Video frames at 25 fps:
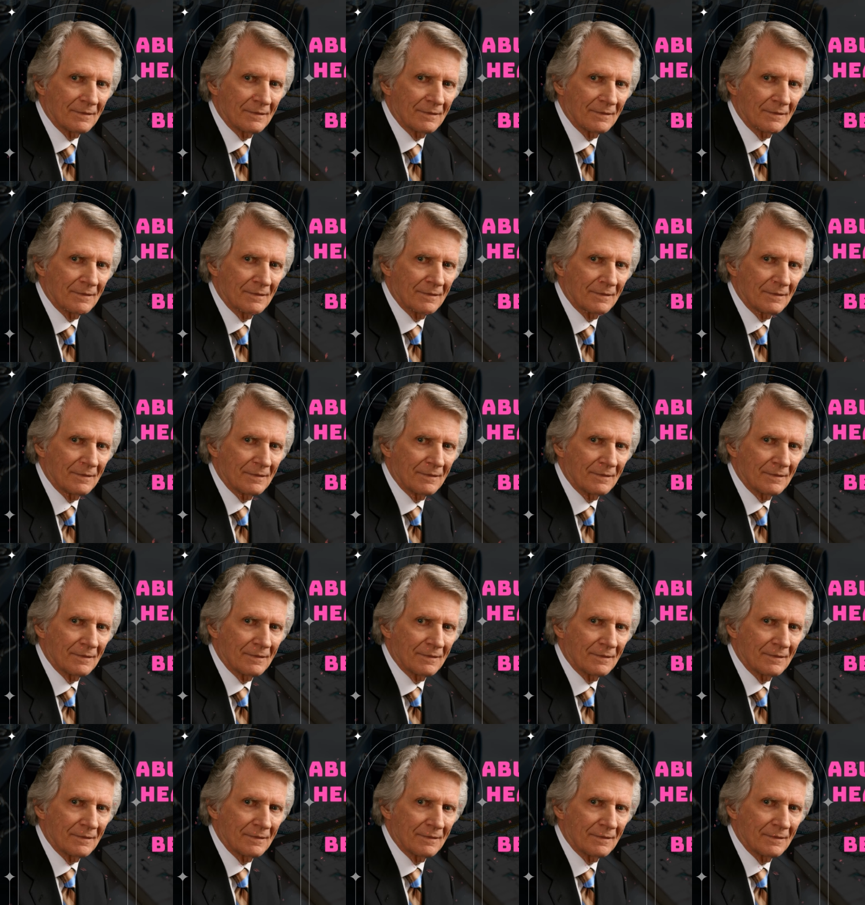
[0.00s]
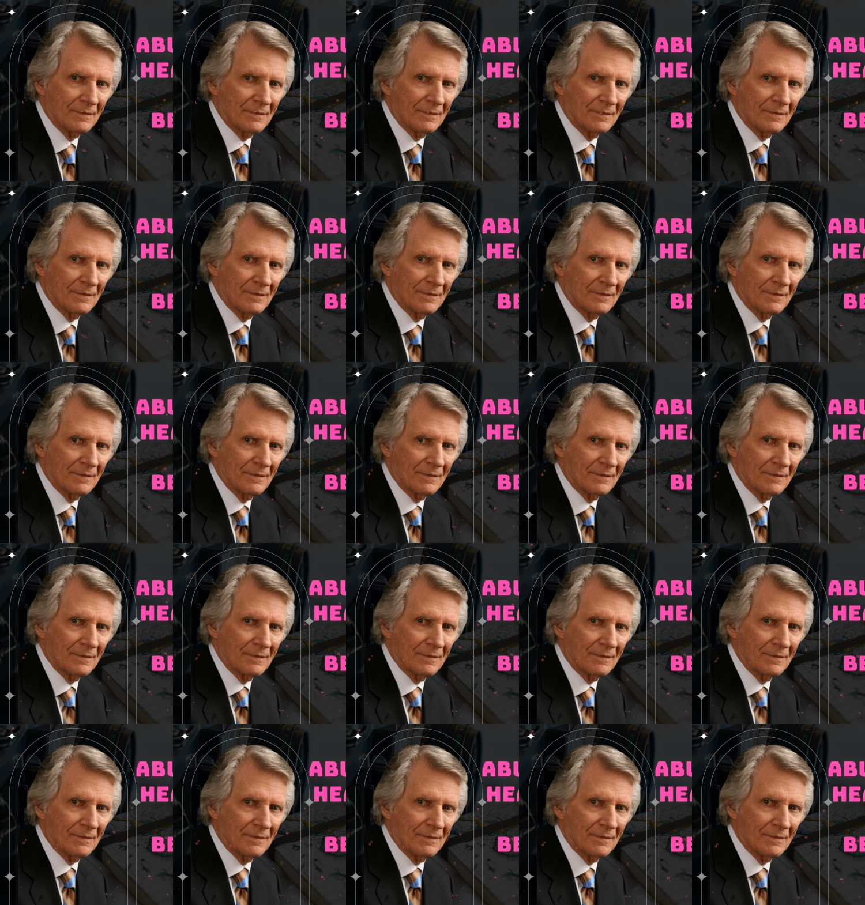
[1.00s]

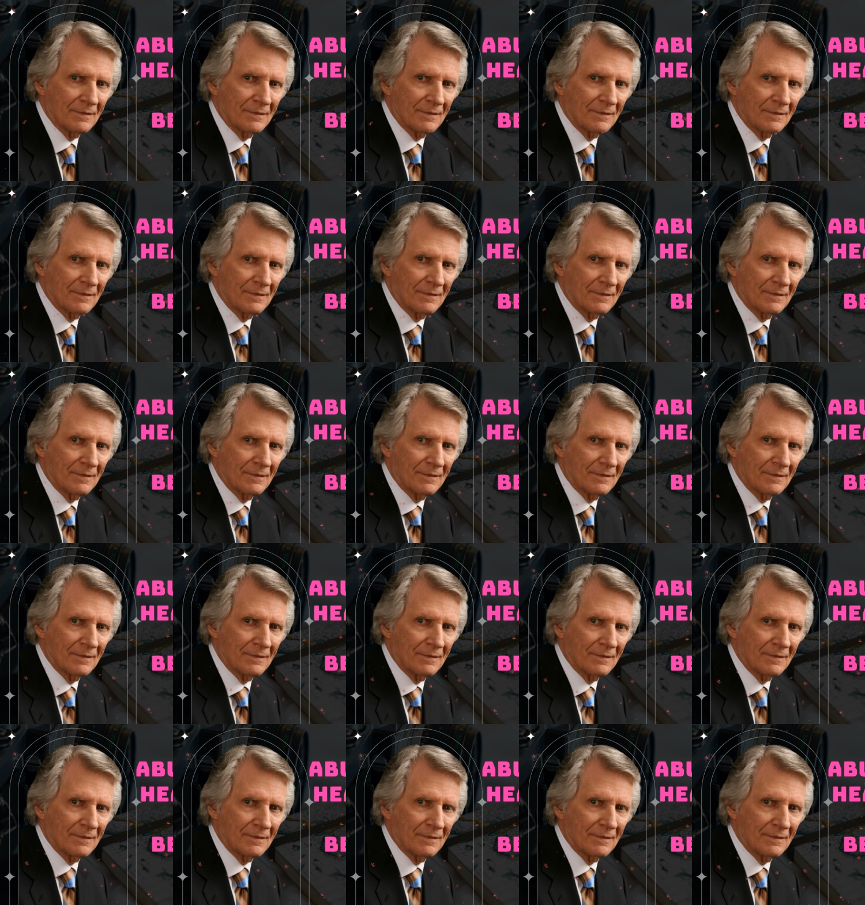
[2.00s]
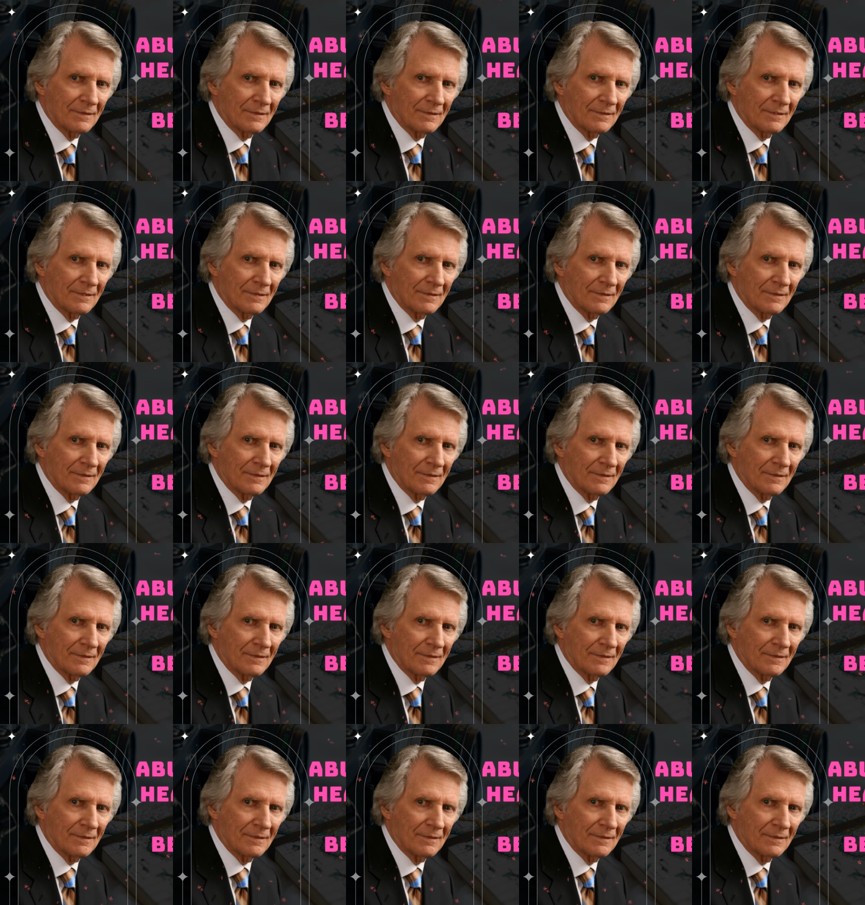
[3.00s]

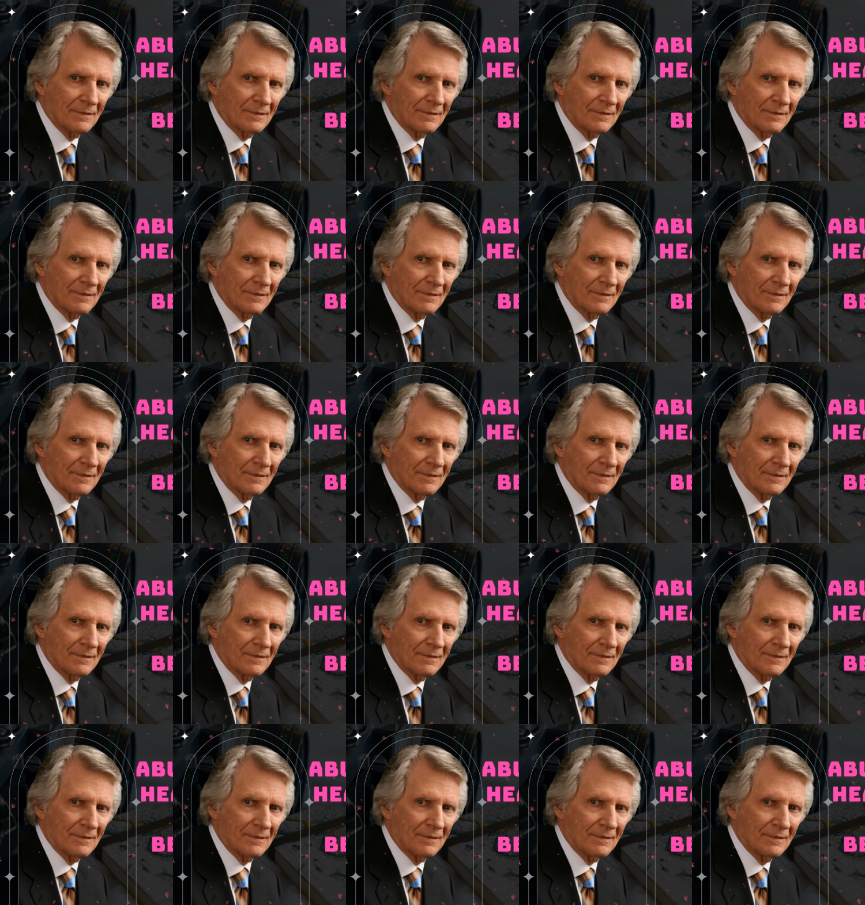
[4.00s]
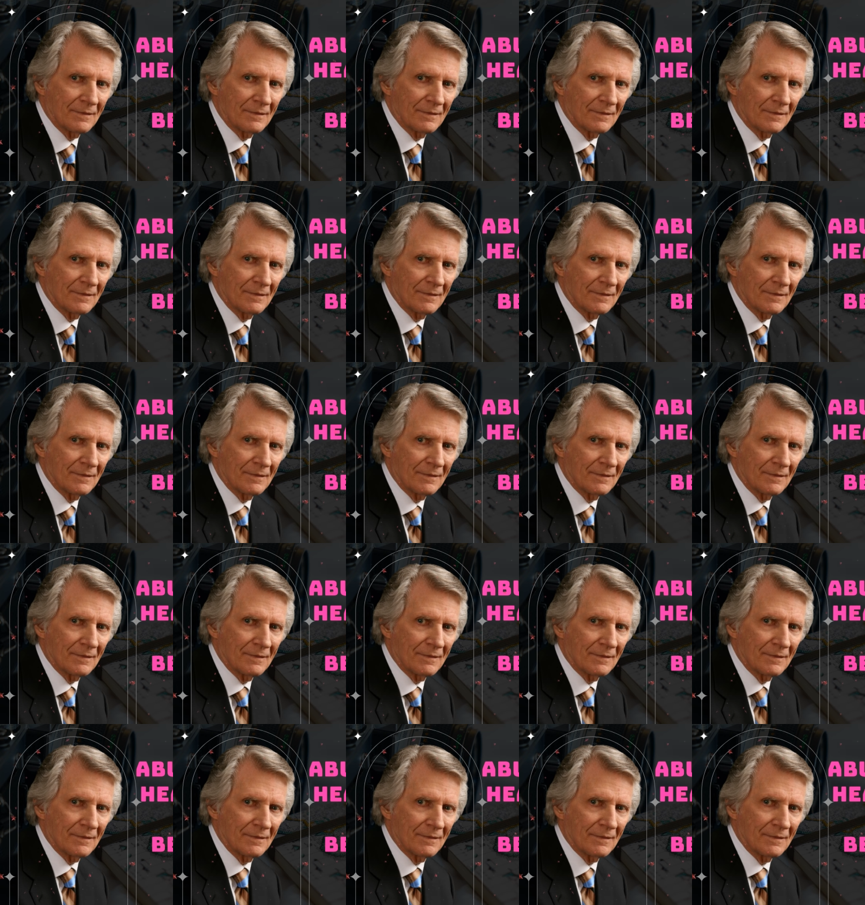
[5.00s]
Nothing is said.